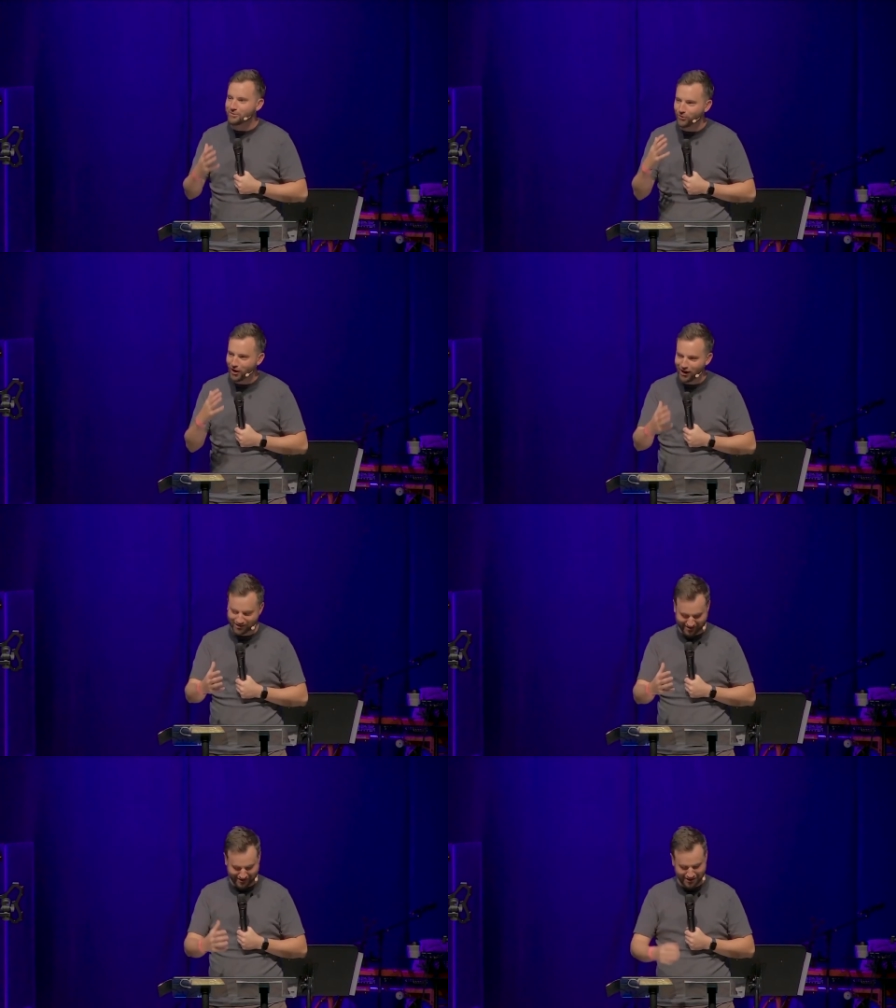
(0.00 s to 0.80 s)
for
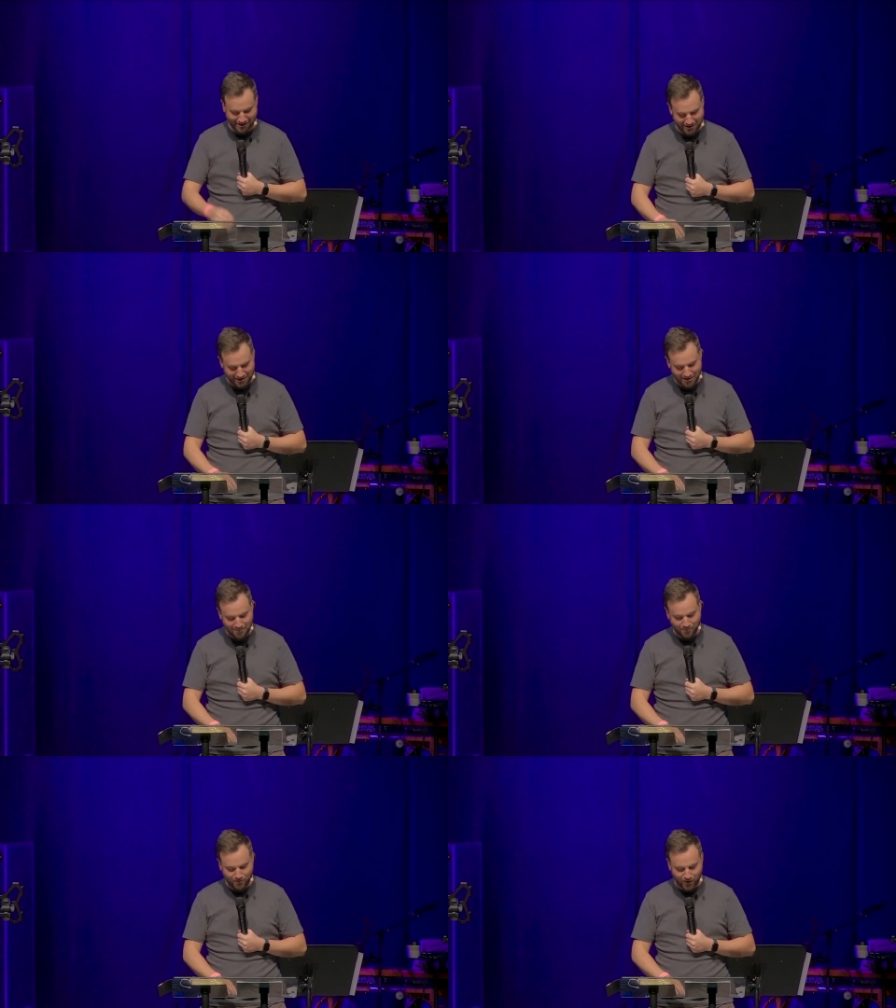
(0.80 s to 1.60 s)
us
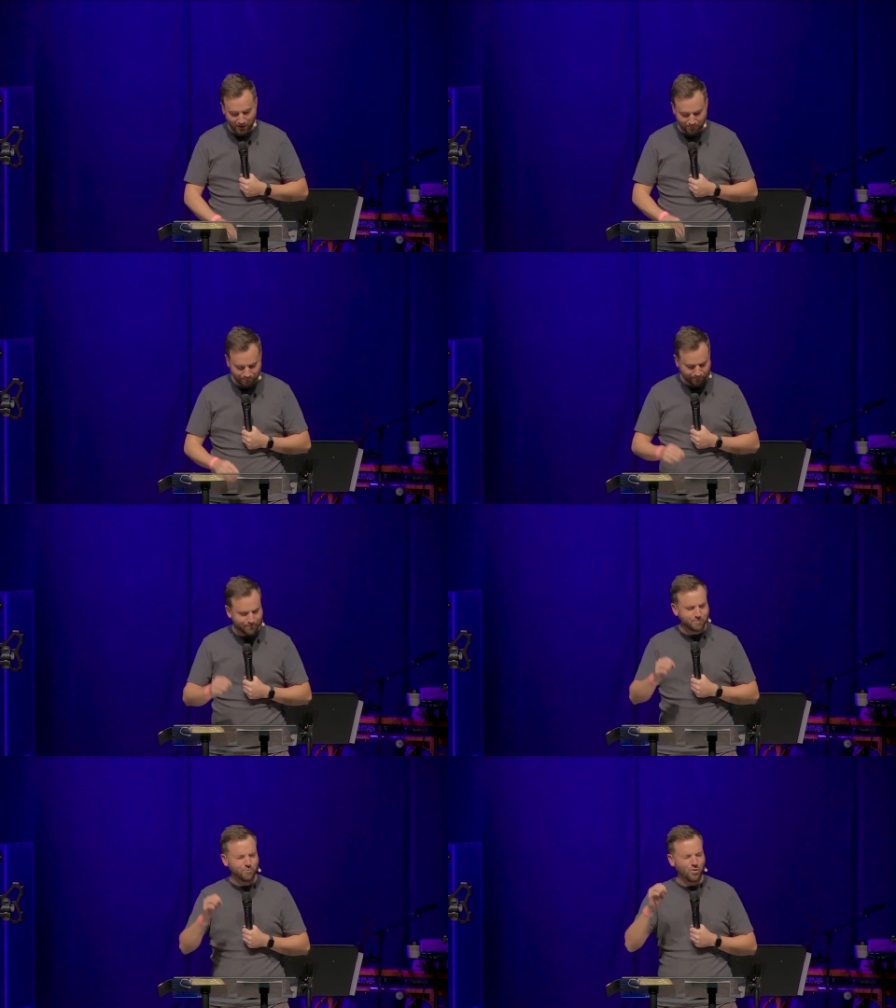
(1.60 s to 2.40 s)
that
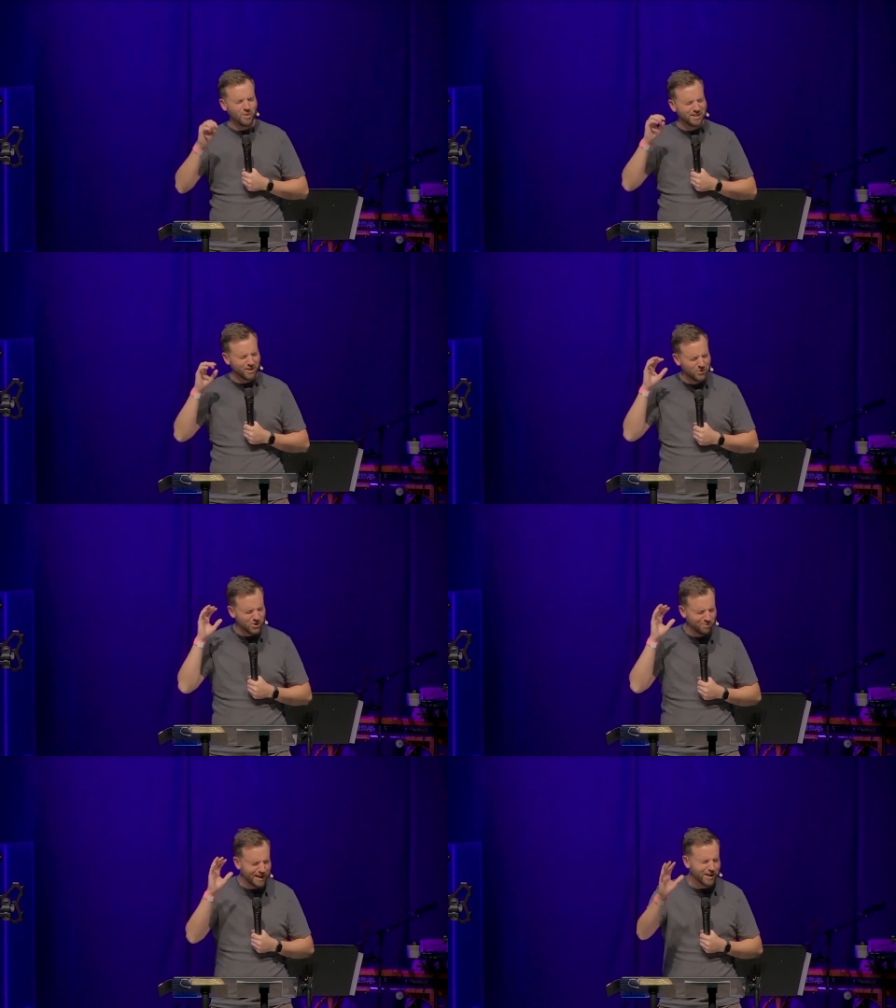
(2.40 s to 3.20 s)
we so
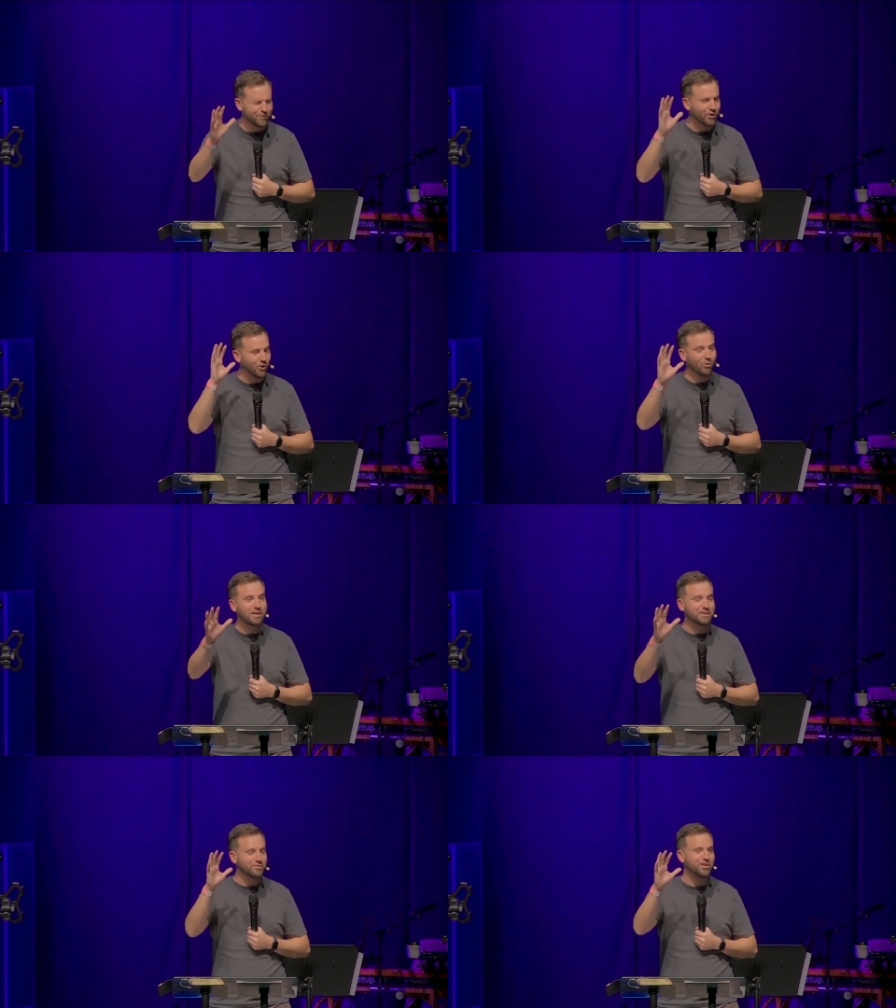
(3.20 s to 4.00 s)
speak of the glories
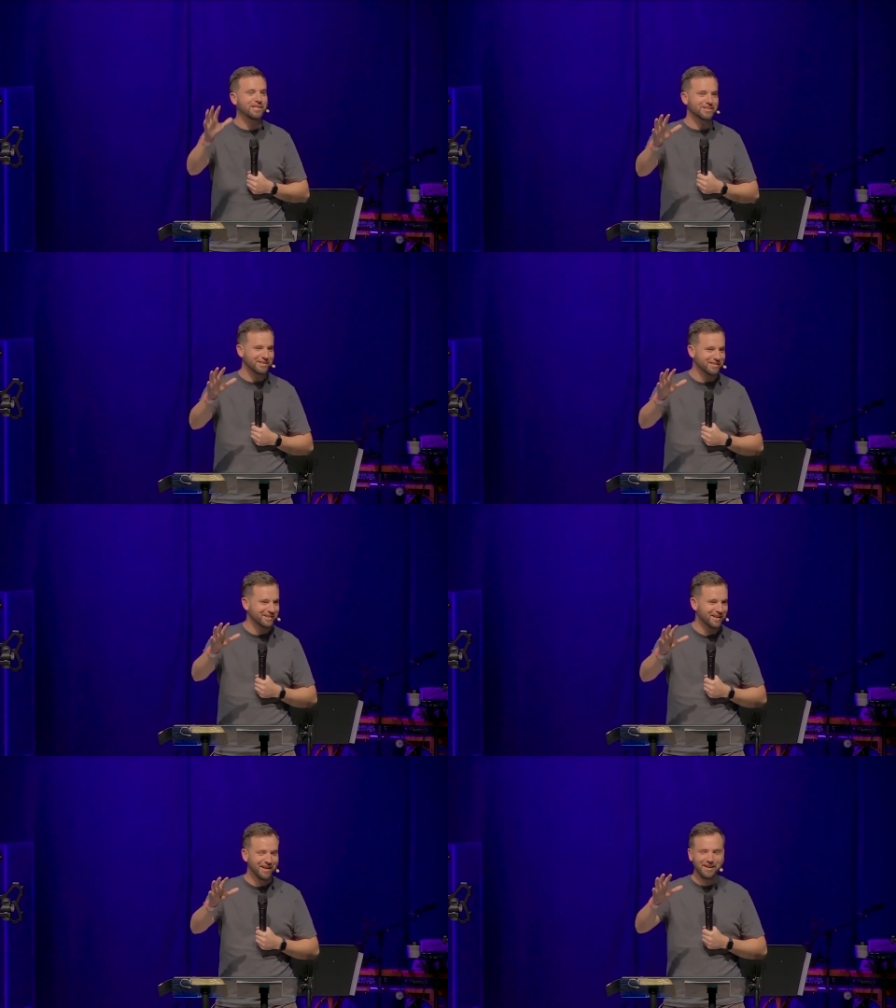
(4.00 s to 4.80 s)
of Jesus
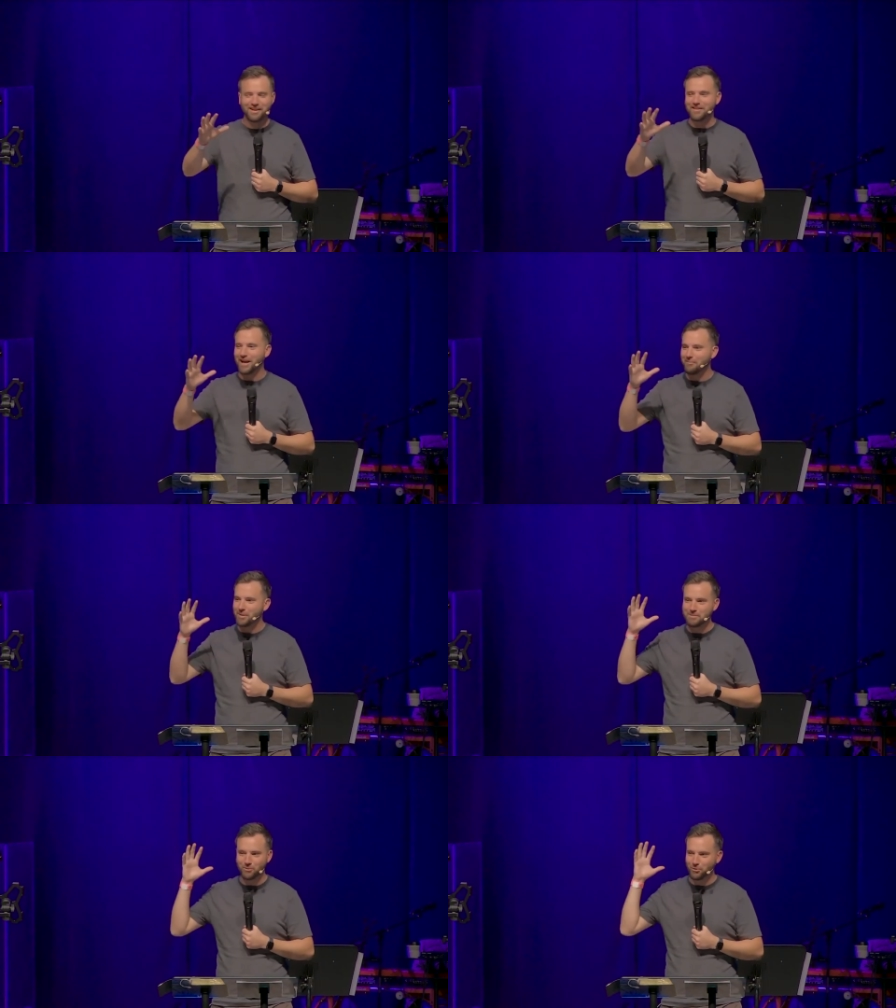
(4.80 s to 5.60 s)
that
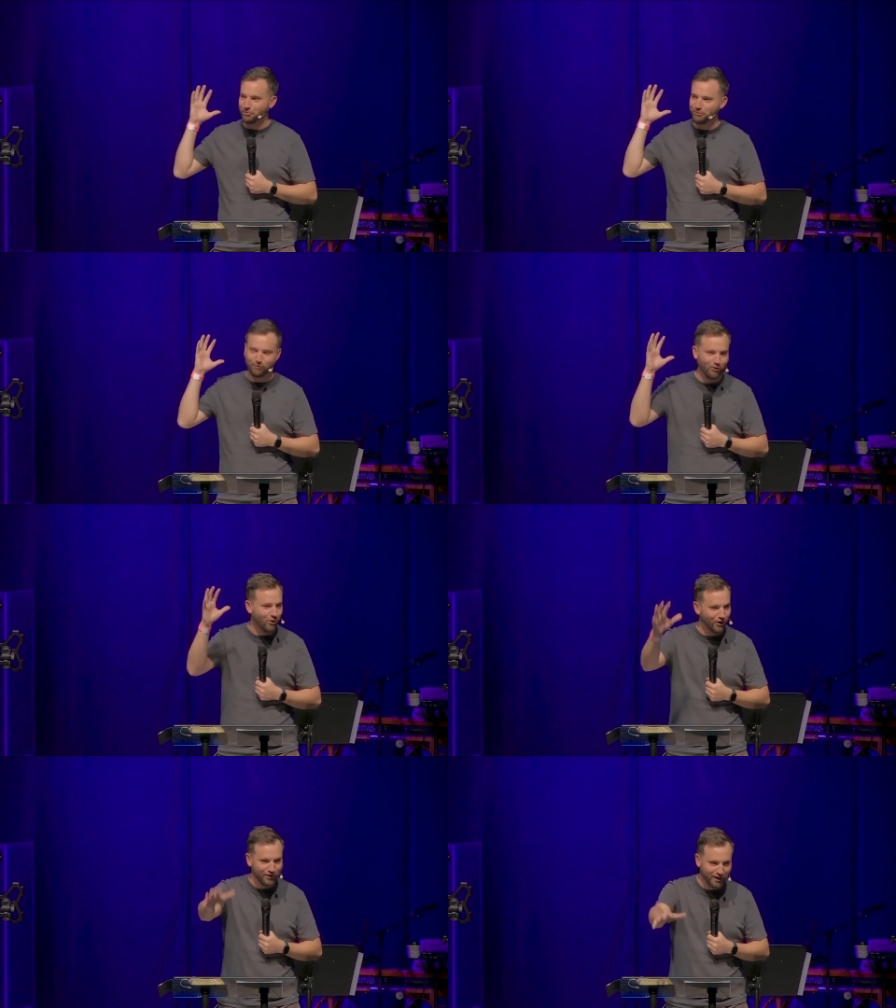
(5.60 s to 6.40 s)
people fall
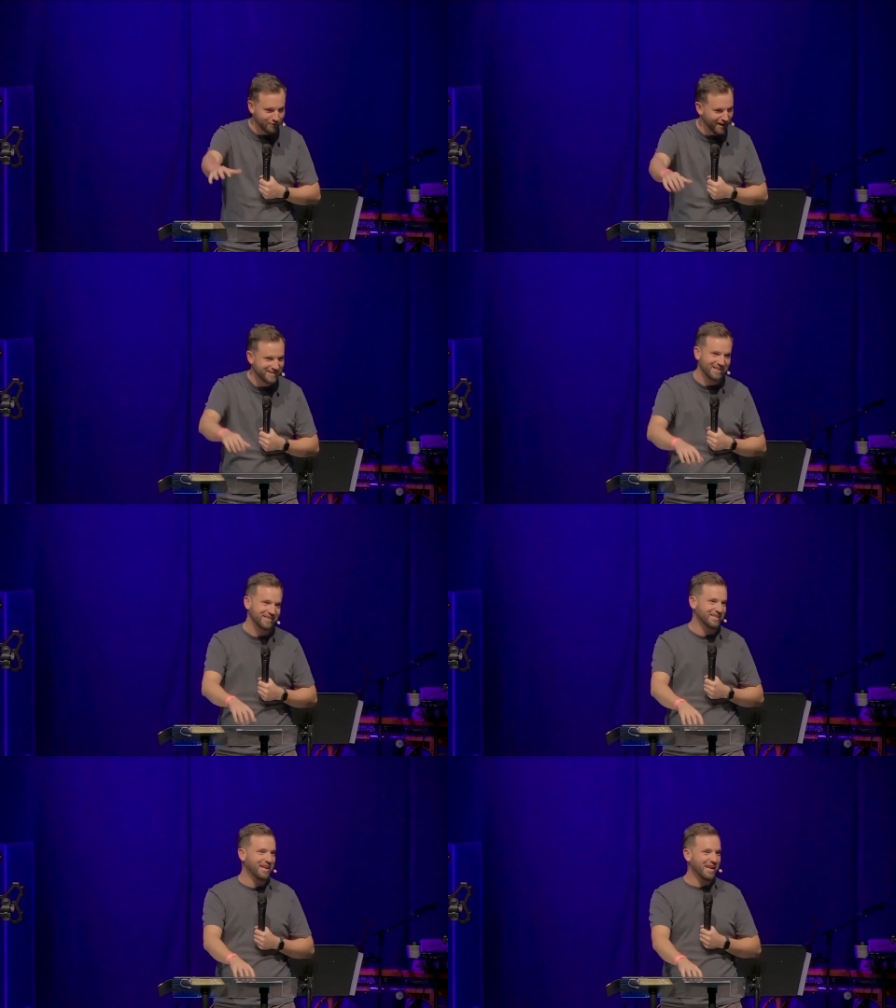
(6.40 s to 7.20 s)
on their
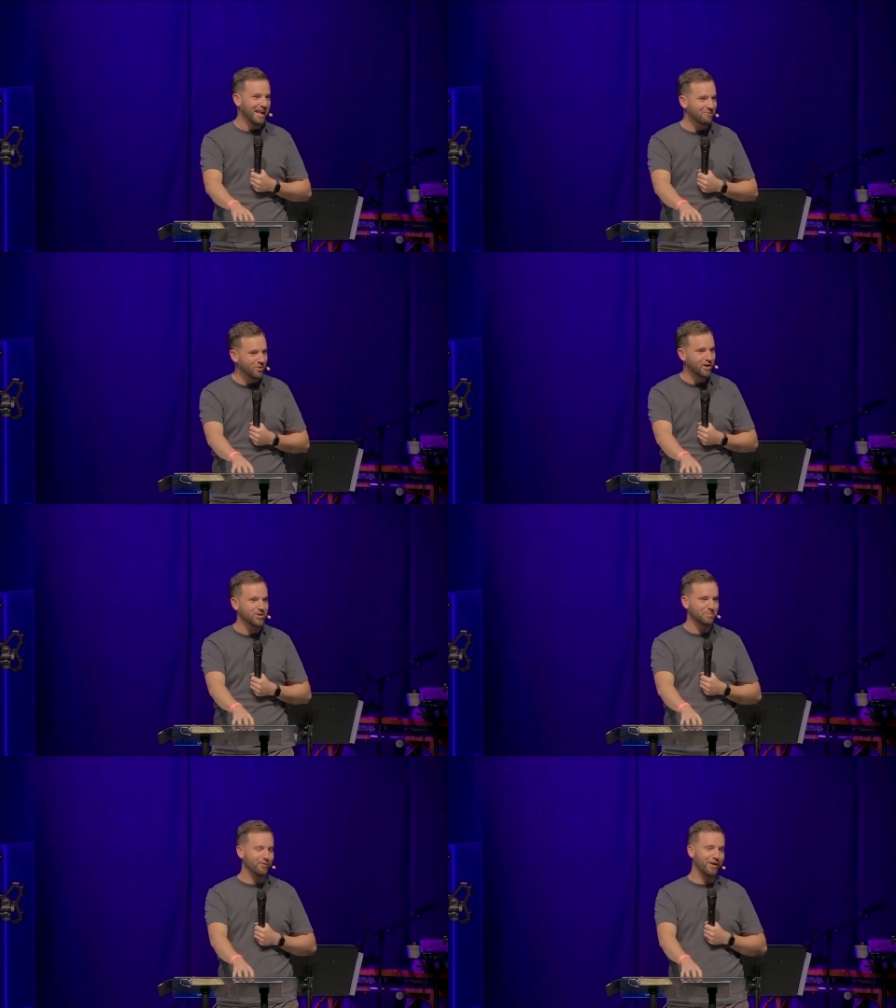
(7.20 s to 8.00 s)
faces in
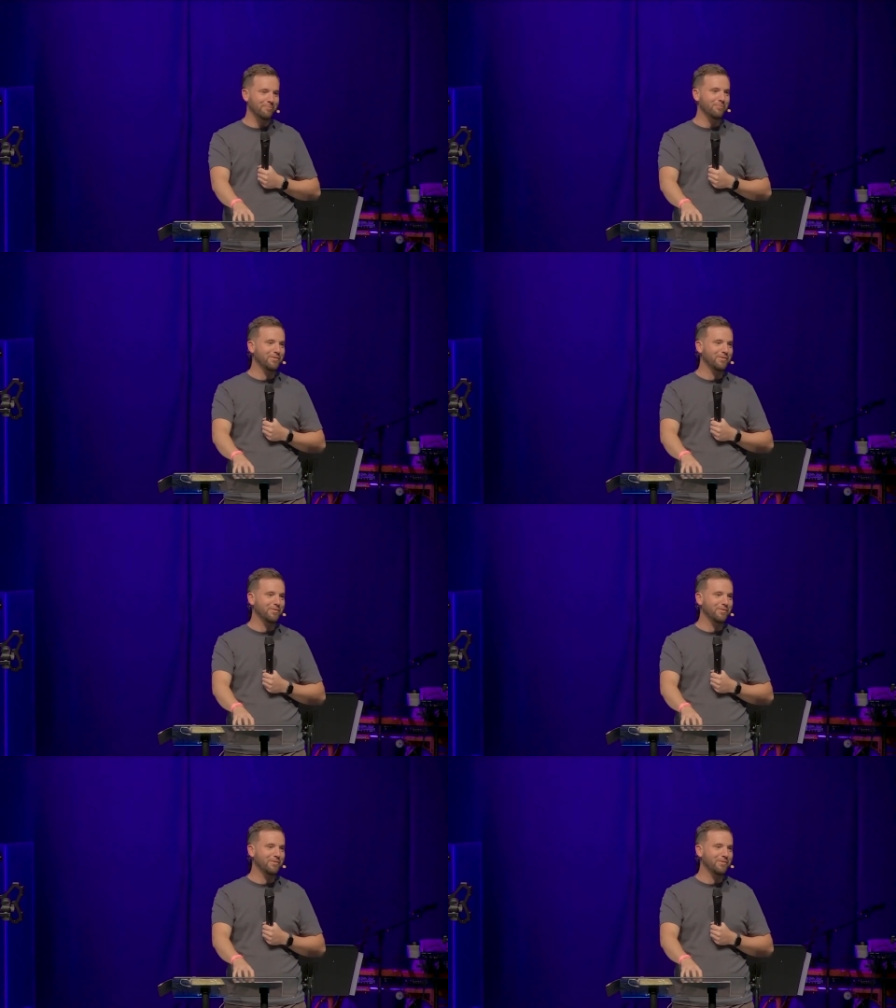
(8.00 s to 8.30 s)
worship of Him,